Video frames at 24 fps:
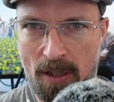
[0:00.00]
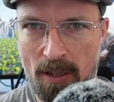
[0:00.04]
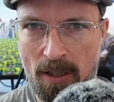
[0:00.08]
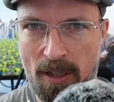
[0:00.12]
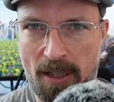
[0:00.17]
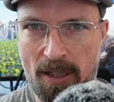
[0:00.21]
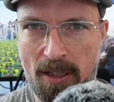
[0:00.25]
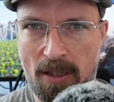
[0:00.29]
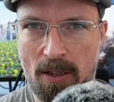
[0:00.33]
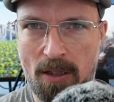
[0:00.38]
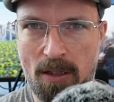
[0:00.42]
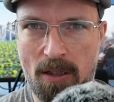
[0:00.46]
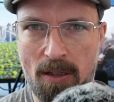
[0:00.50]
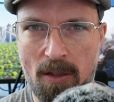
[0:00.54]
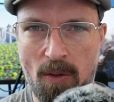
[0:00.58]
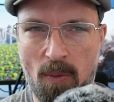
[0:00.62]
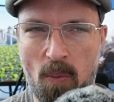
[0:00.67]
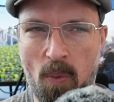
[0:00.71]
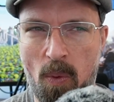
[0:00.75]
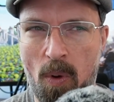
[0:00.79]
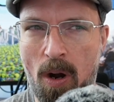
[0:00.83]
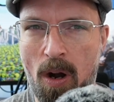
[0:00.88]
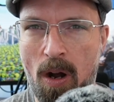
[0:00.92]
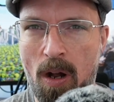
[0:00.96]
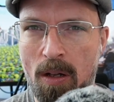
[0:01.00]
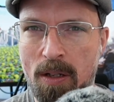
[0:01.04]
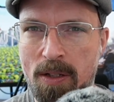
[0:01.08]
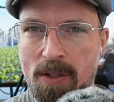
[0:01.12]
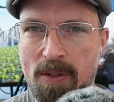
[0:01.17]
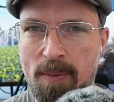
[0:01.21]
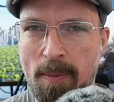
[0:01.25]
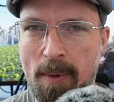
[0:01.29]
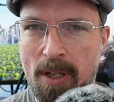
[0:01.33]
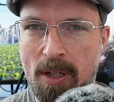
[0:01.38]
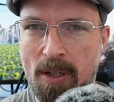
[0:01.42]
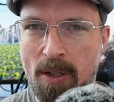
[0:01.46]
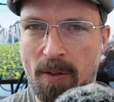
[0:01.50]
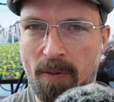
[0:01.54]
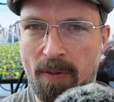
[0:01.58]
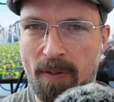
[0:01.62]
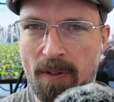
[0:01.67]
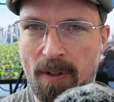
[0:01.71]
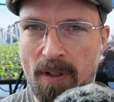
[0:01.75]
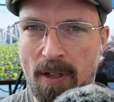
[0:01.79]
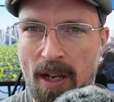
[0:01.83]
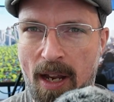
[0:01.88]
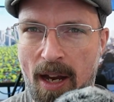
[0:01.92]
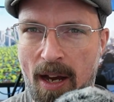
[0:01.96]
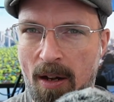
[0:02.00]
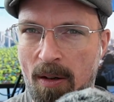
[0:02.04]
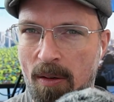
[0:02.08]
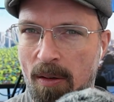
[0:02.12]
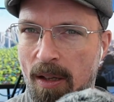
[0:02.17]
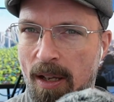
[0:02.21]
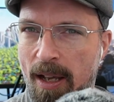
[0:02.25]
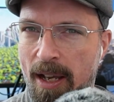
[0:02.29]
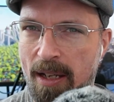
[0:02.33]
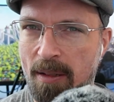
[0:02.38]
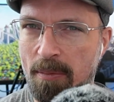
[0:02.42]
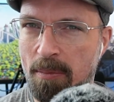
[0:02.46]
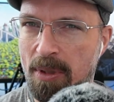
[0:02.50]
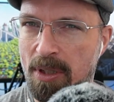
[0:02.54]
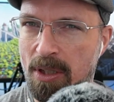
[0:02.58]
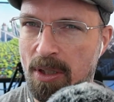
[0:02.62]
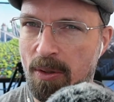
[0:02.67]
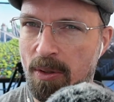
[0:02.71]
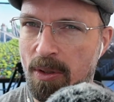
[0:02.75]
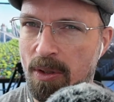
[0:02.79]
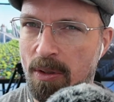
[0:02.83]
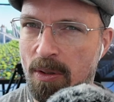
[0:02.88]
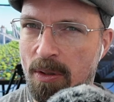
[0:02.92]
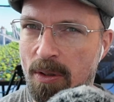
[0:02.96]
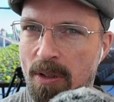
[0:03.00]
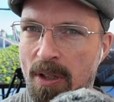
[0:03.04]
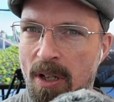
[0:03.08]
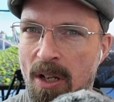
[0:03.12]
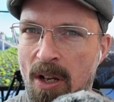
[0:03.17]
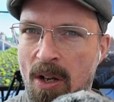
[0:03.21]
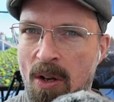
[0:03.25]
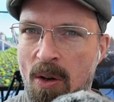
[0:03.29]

Like, the wall is made out of an airlight material,